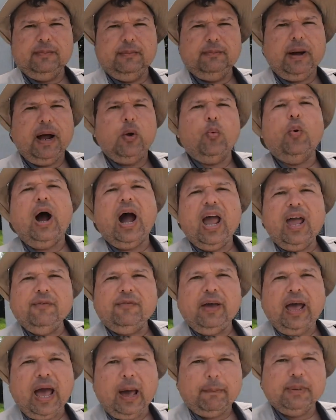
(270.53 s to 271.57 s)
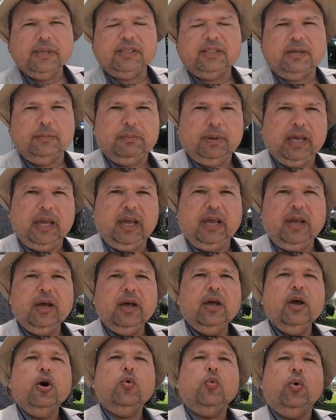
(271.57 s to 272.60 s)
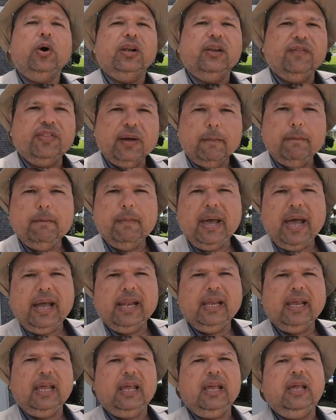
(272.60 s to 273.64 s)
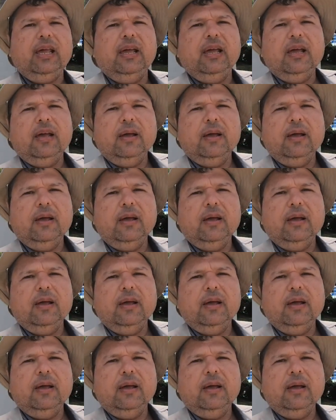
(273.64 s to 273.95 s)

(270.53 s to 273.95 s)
my wife happens to be one of the many,